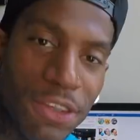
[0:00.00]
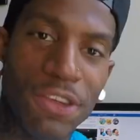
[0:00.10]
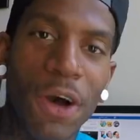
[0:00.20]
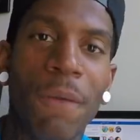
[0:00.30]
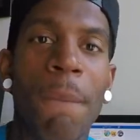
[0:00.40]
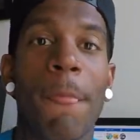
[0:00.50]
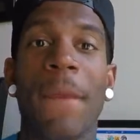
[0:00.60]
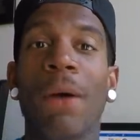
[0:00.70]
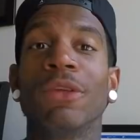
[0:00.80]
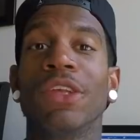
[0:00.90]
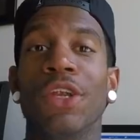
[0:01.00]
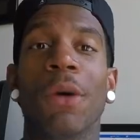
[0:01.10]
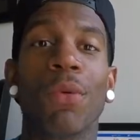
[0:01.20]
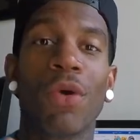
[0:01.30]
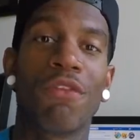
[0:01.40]
So that was the
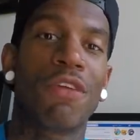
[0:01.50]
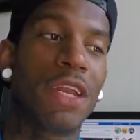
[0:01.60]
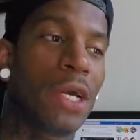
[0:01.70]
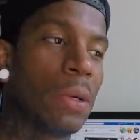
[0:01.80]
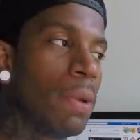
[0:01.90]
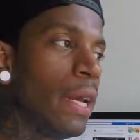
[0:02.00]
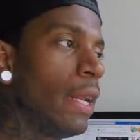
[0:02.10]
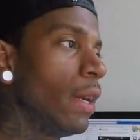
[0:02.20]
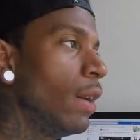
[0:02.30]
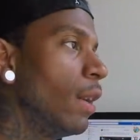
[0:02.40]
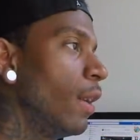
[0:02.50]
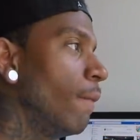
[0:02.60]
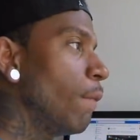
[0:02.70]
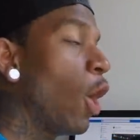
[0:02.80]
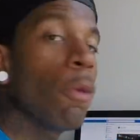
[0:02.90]
number one video, man.
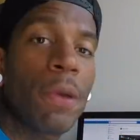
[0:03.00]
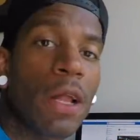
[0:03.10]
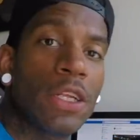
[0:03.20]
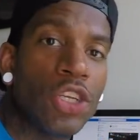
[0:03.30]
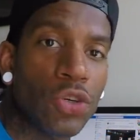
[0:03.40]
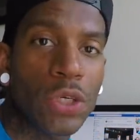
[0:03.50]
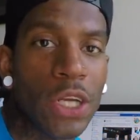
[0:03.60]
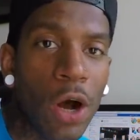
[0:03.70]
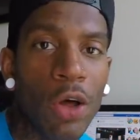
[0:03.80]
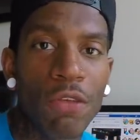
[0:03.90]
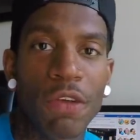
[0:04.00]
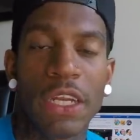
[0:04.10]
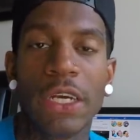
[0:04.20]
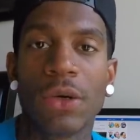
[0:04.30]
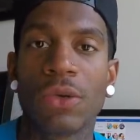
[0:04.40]
I hope y'all enjoyed all the
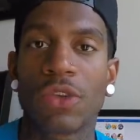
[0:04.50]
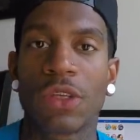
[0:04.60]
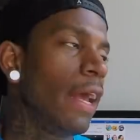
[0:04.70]
videos.